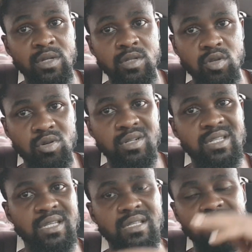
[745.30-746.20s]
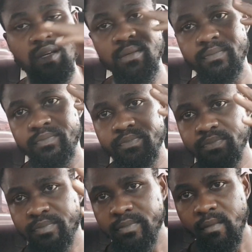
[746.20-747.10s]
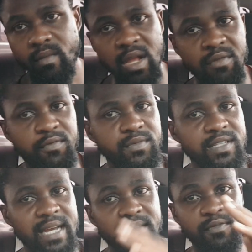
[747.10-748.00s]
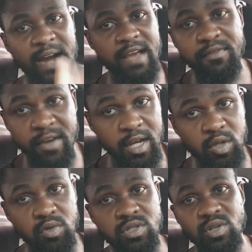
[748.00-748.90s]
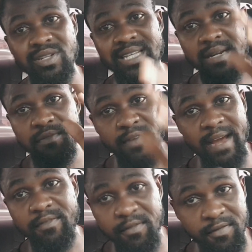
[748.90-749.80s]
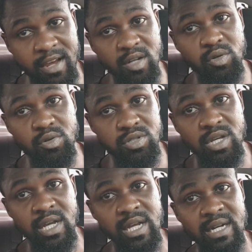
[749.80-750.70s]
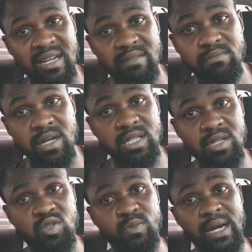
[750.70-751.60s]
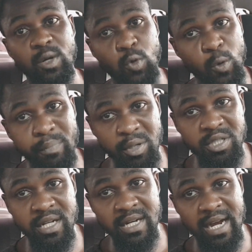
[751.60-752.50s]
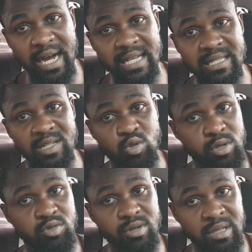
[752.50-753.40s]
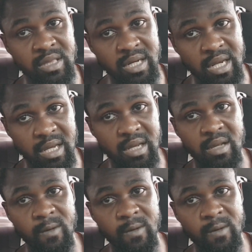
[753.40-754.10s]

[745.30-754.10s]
So these are the 5 vehicles. So these are the 5 vehicles that makes it to my low budget cars in 2023.